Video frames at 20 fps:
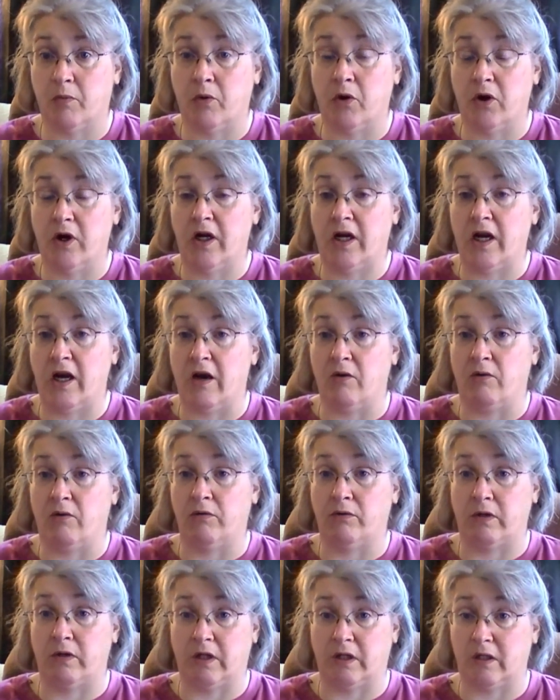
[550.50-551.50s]
pointed
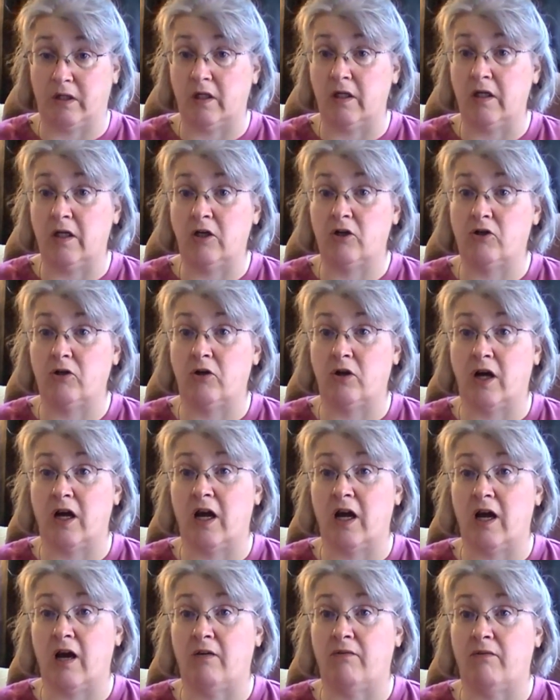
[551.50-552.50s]
out this condition I
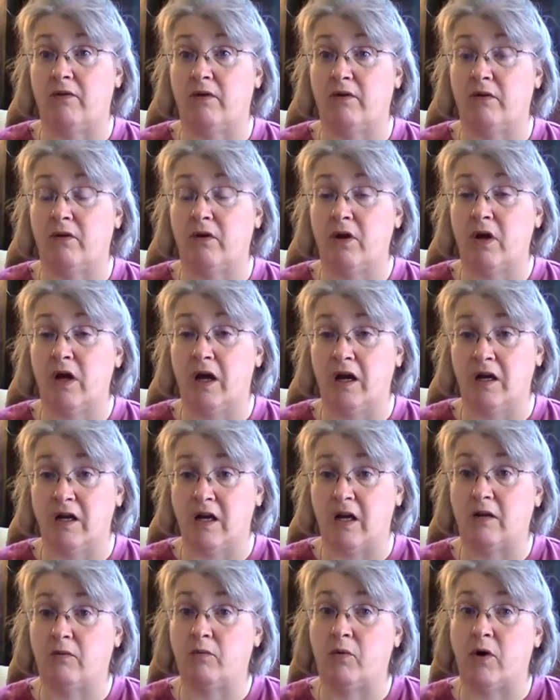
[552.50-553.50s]
have. And
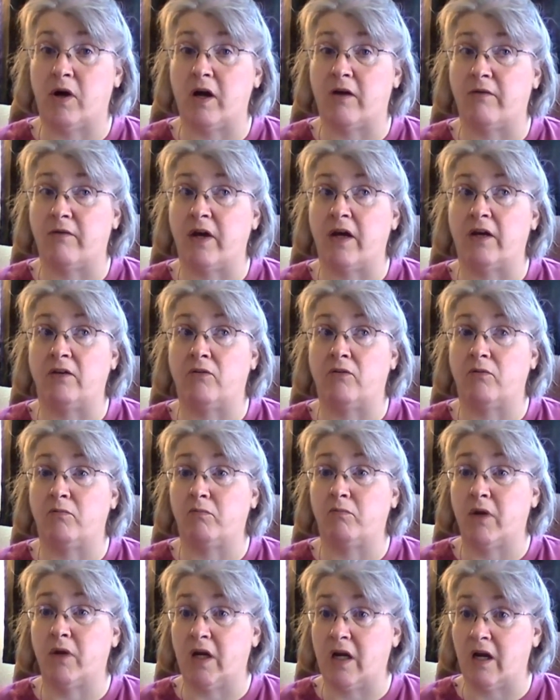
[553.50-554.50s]
that's why I've
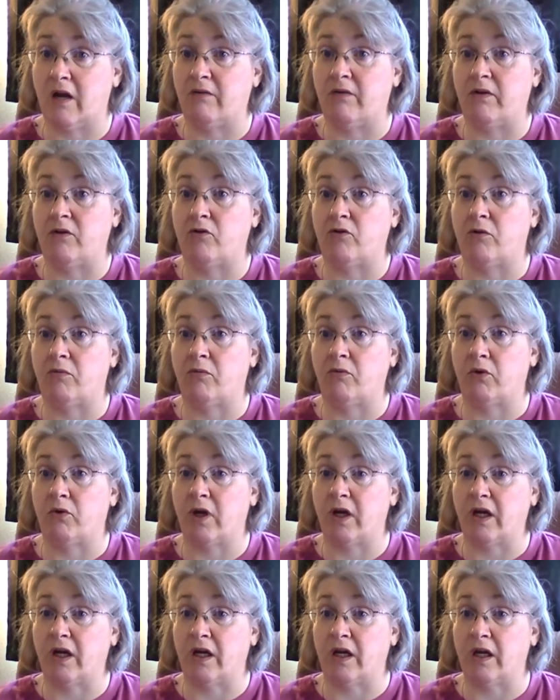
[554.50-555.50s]
been having trouble
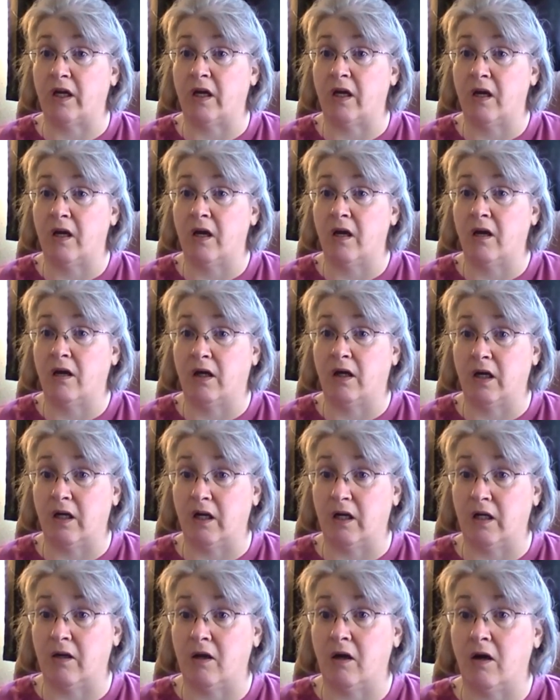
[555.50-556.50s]
getting
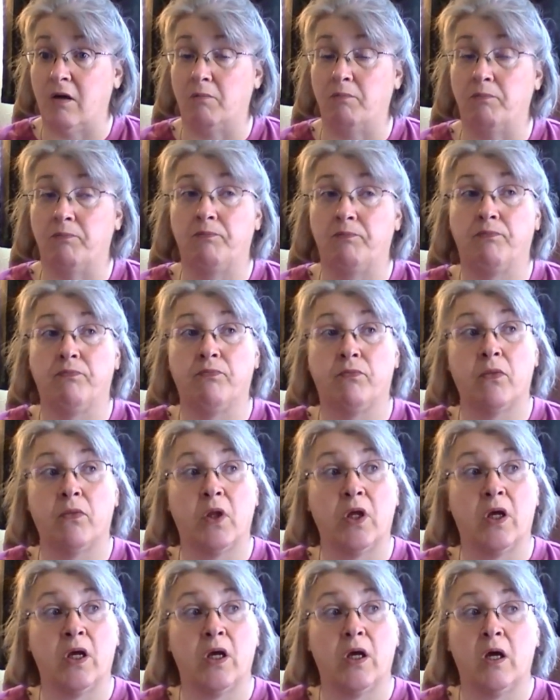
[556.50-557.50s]
numb.
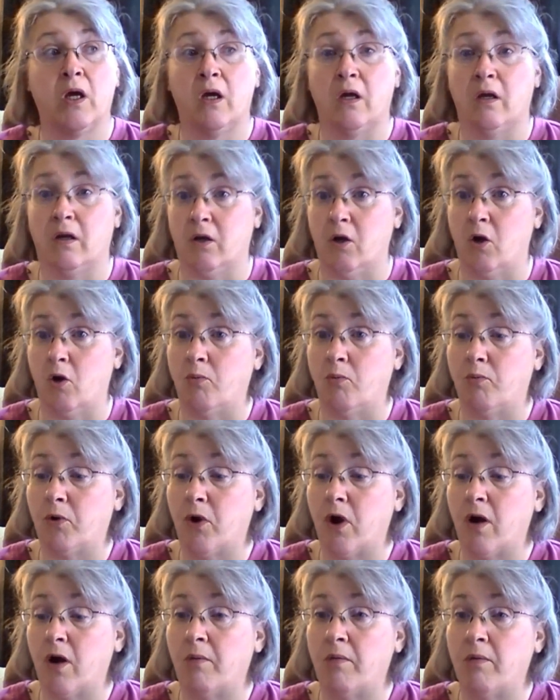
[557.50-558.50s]
No
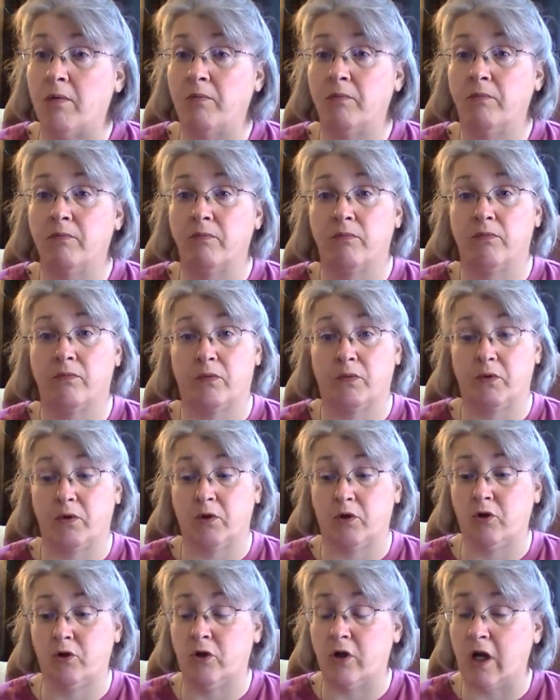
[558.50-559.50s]
problem.
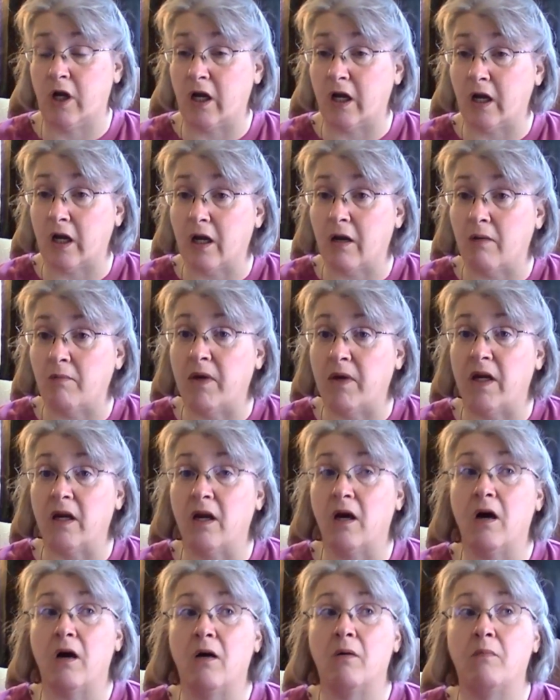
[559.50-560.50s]
She can get me
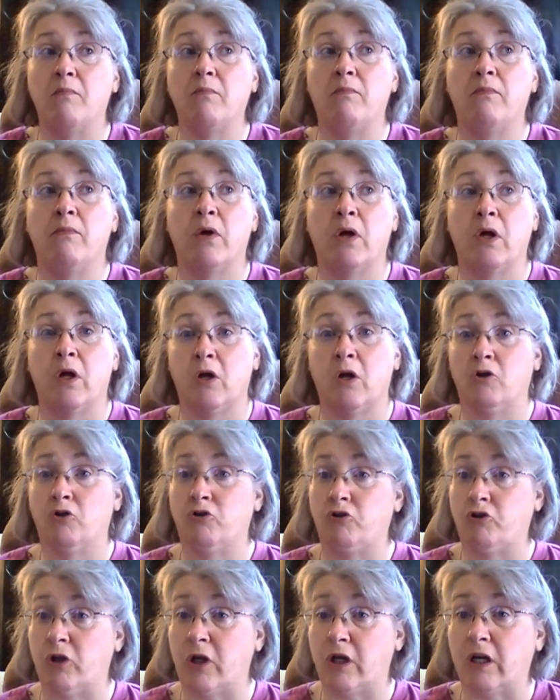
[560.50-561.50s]
numb.
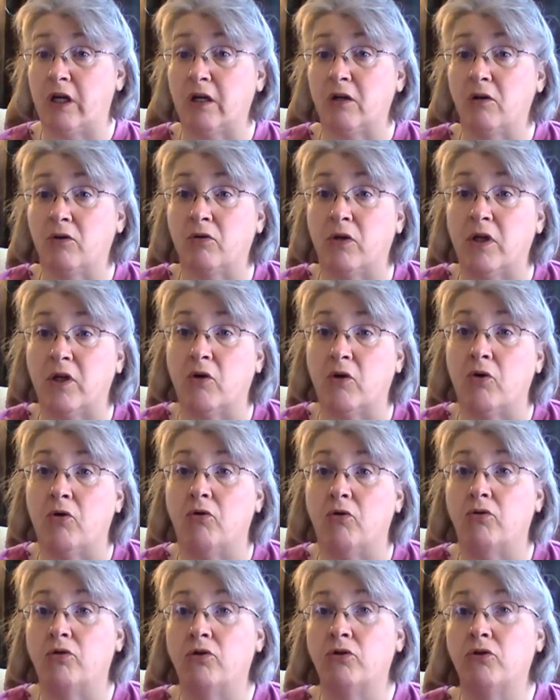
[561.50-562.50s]
She can do the
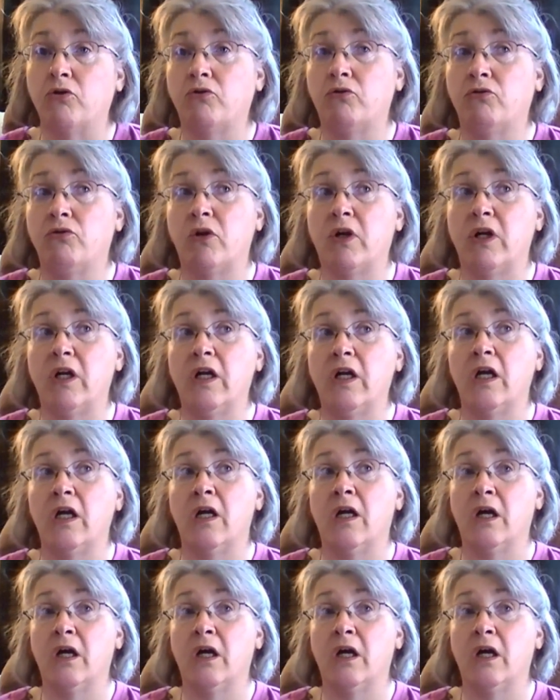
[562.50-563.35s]
oral surgery.